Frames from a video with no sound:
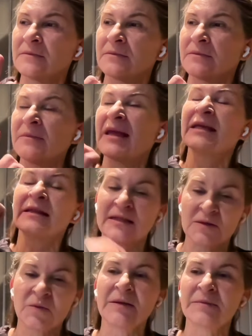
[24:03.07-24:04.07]
making
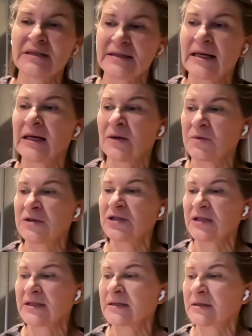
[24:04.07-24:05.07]
this one mistake,
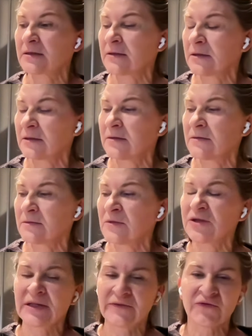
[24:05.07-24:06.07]
which is
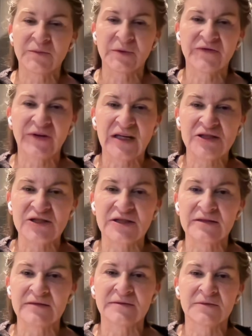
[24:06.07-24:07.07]
looking for
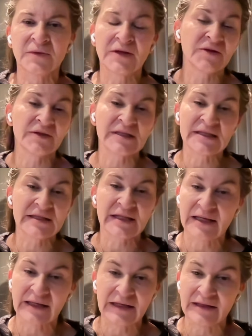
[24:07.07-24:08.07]
perfection where there isn't
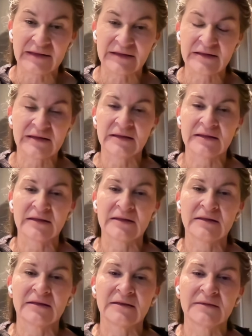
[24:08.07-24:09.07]
any.
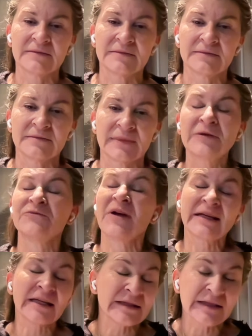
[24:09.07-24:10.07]
And
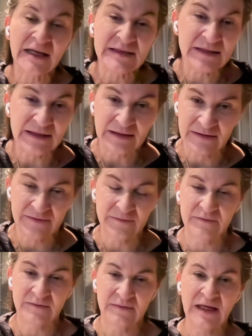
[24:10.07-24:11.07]
recognizing
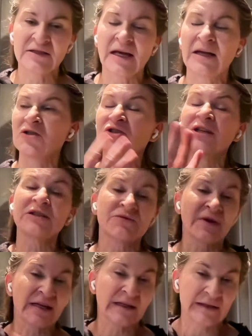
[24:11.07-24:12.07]
and, and learning to
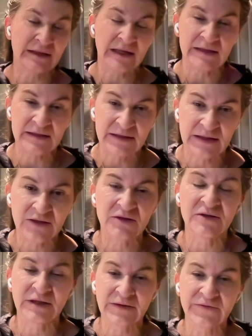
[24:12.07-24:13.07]
recognize that you're
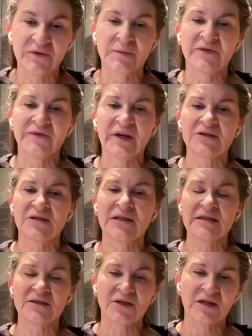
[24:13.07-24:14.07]
looking for perfection.
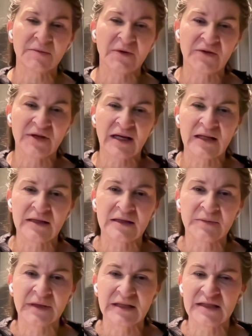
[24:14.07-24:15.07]
Let's talk about that a little
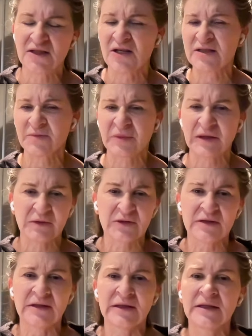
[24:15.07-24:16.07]
bit because lots of
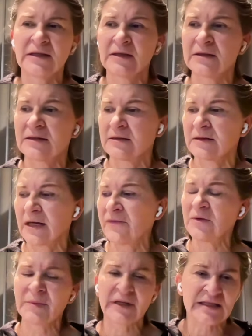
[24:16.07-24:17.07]
people,
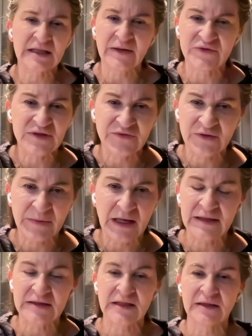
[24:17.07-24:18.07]
everybody suffers from
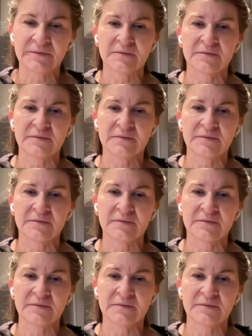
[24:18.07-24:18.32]
that some.